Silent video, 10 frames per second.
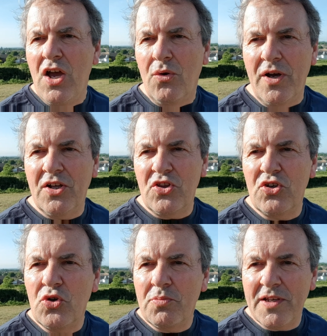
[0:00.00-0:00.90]
Well, the
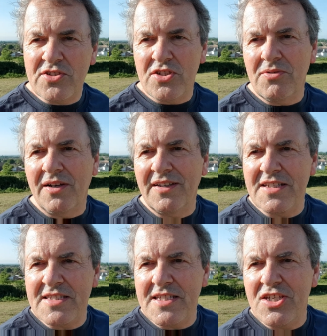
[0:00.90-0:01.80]
Lord bless you. I'm going to
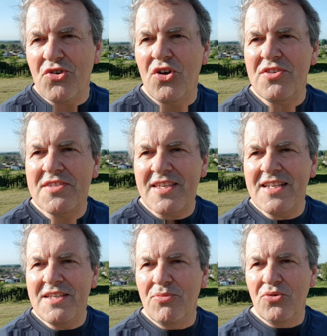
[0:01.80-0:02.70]
see you on
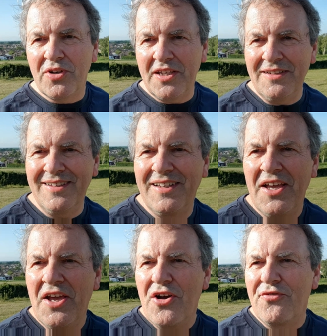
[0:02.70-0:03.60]
Sunday morning
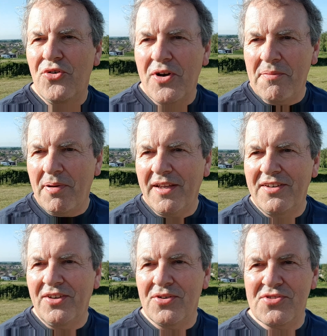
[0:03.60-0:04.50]
for our
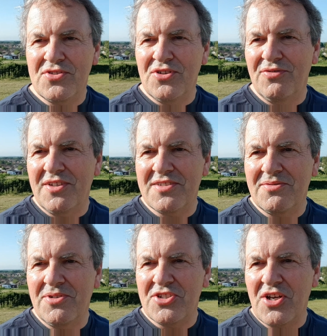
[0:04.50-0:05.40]
Pentecost
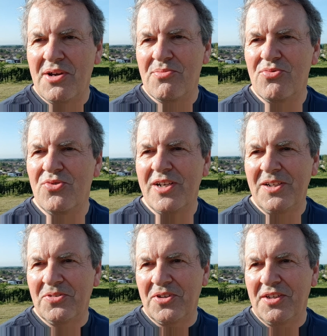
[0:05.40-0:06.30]
service, which I'm really
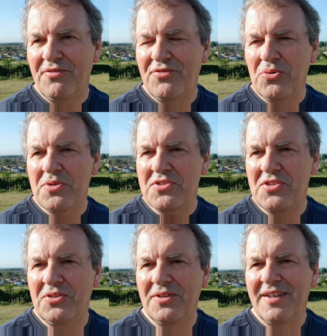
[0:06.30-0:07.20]
looking forward
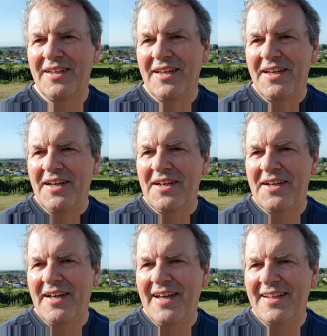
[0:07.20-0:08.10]
to.
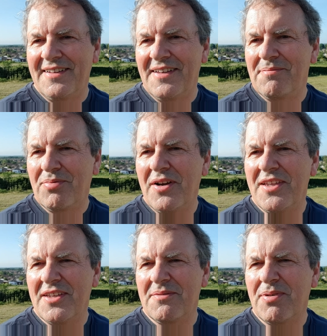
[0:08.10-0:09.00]
Uh, and uh, pray
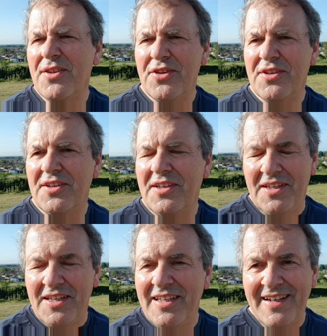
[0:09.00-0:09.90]
that pray that
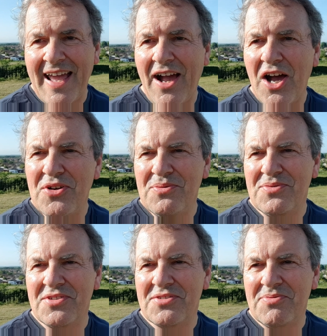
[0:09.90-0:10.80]
in our
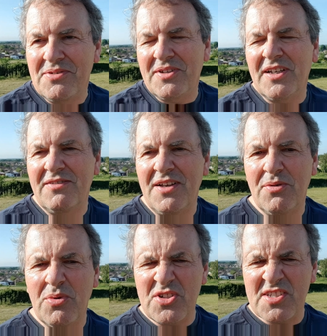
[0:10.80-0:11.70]
homes, as we, we kind of like we
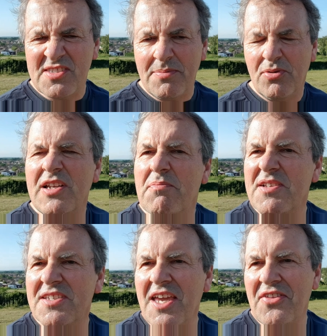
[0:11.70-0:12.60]
watch it separately but
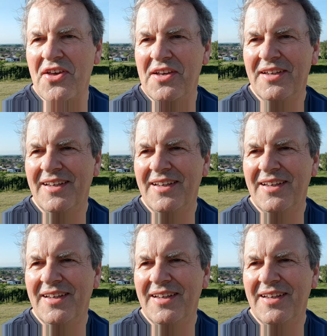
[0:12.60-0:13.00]
together,